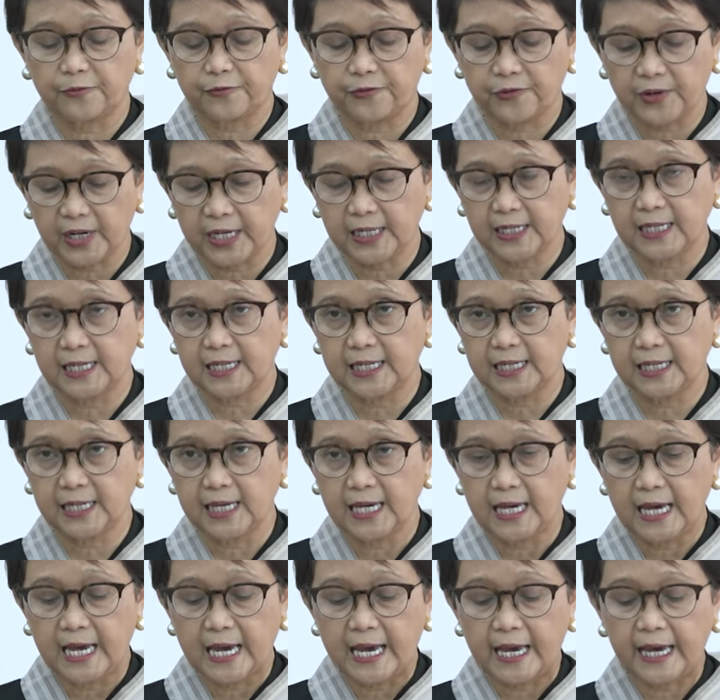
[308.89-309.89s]

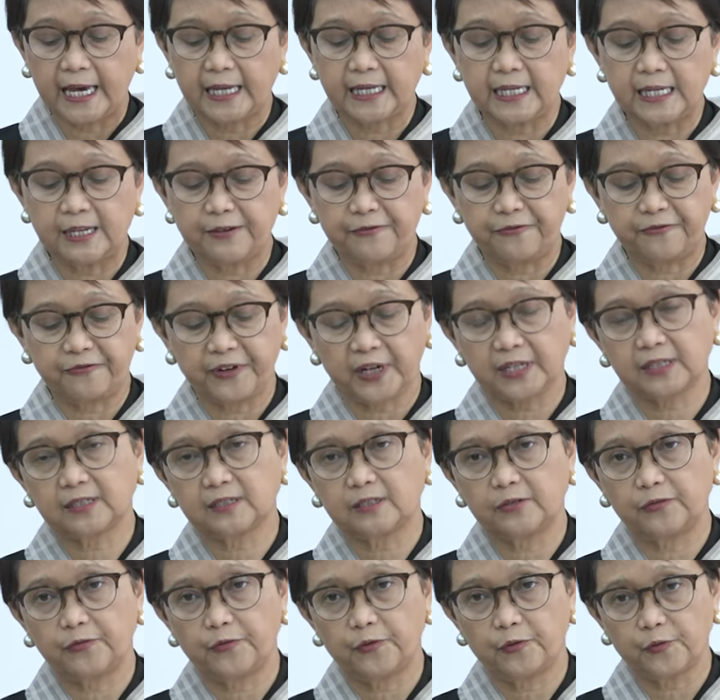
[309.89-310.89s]
friendly and
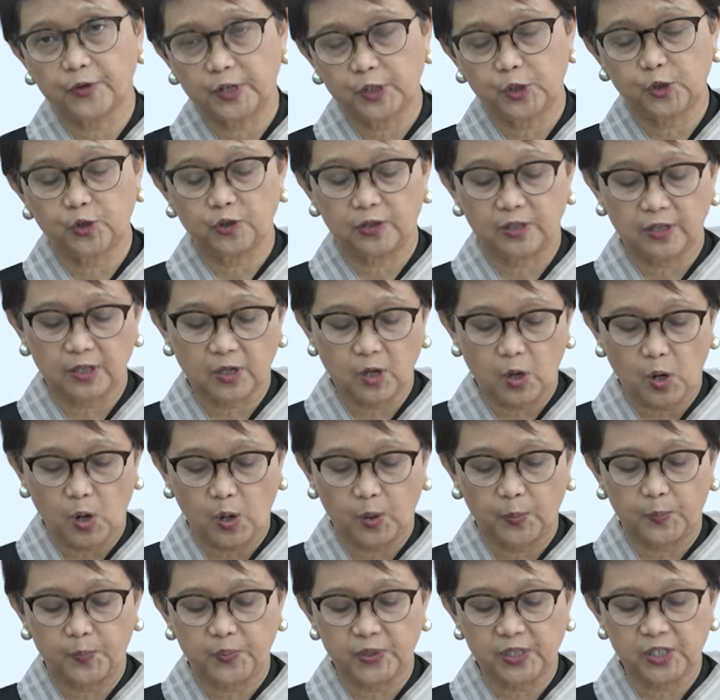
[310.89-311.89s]
effective regional
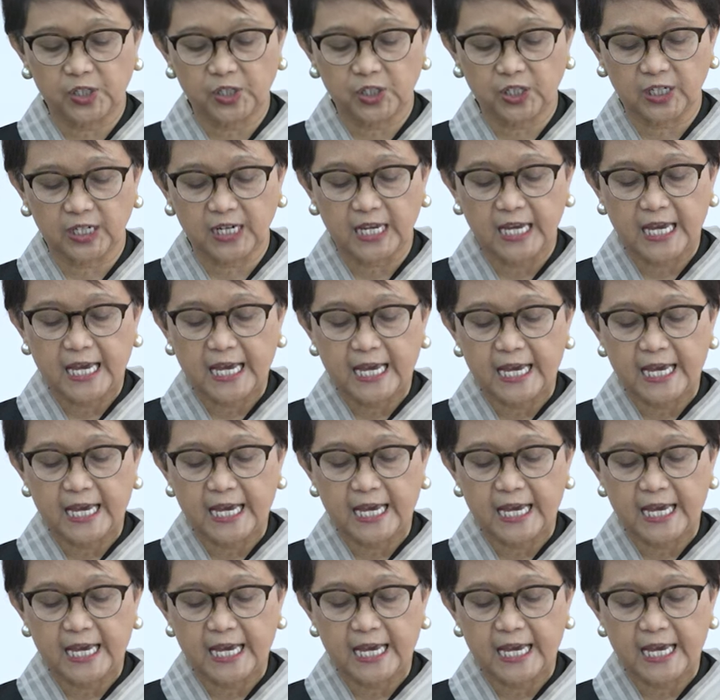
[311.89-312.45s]
cooperation